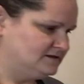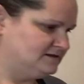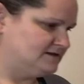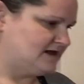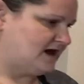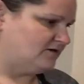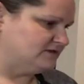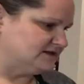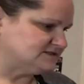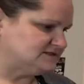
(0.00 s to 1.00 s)
Now
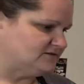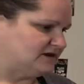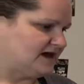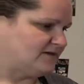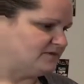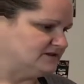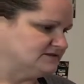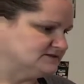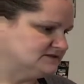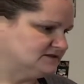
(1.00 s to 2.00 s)
let's see what
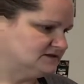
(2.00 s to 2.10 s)
happens.